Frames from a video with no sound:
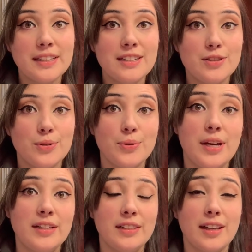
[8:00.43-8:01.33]
do
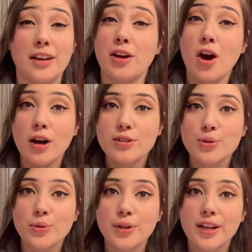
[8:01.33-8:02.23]
any like
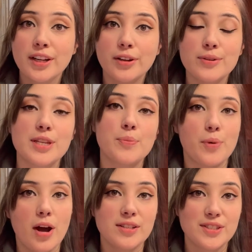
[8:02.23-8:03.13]
contouring or using
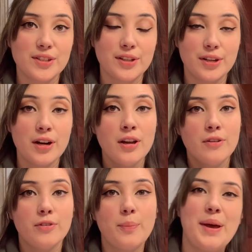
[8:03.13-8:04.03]
bronzer
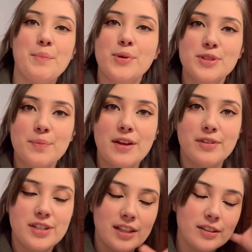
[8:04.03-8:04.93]
for most of my
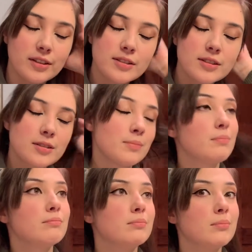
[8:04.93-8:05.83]
everyday looks,
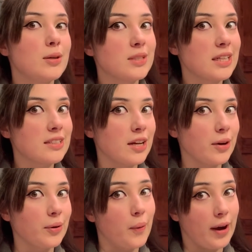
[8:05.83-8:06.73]
mostly because I don't
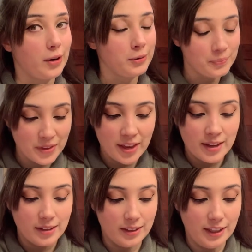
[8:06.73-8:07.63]
know how,
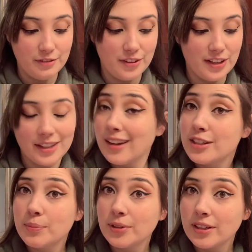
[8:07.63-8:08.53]
and I feel like I end
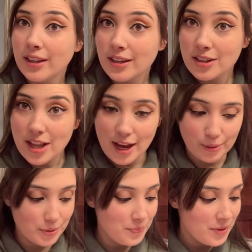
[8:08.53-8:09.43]
up looking like a
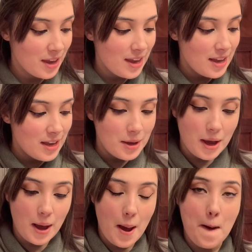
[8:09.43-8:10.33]
clown.
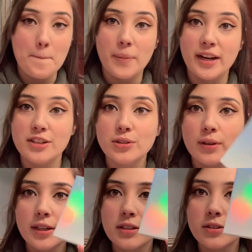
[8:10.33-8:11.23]
But I do like
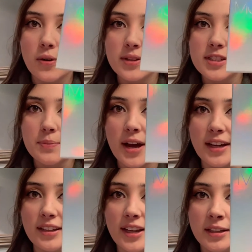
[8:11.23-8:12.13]
to throw on some
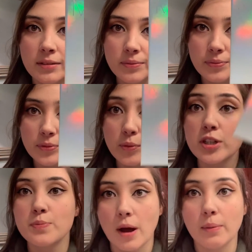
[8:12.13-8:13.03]
highlight, which
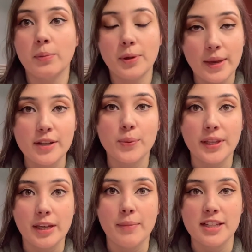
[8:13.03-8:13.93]
probably
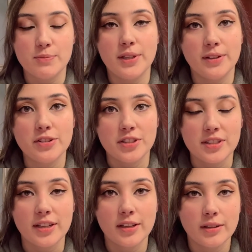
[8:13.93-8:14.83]
makes me look just like